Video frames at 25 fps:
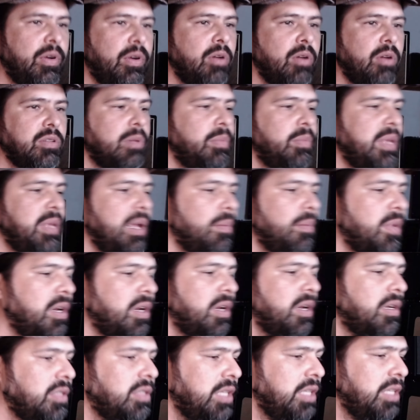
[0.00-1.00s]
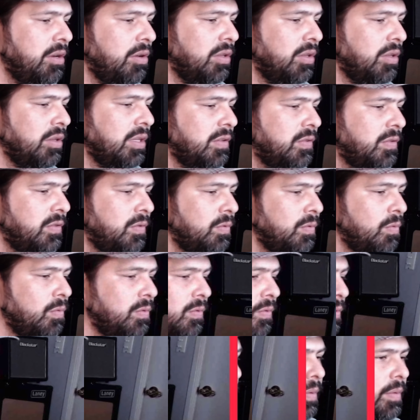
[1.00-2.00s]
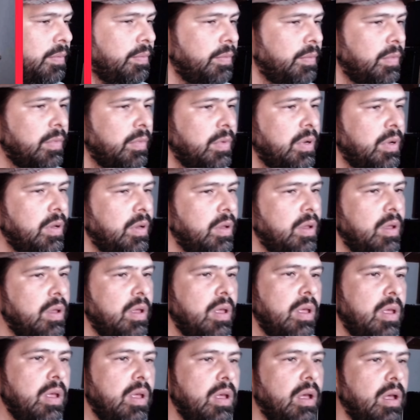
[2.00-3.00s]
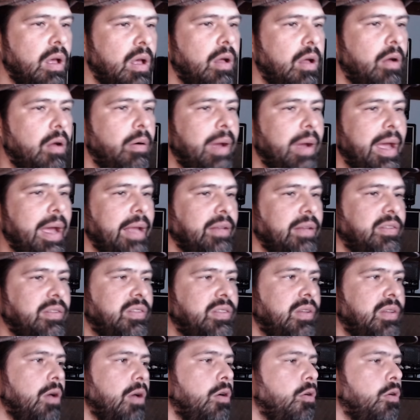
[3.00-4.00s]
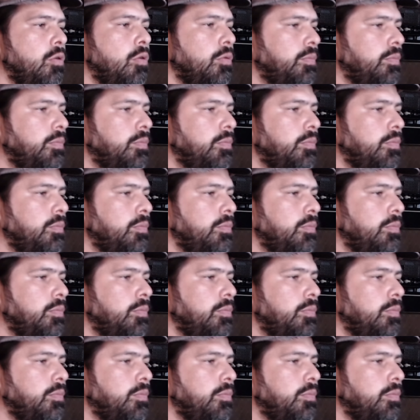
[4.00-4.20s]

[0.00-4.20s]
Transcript: on me, I'm going to continue on this one. All right, so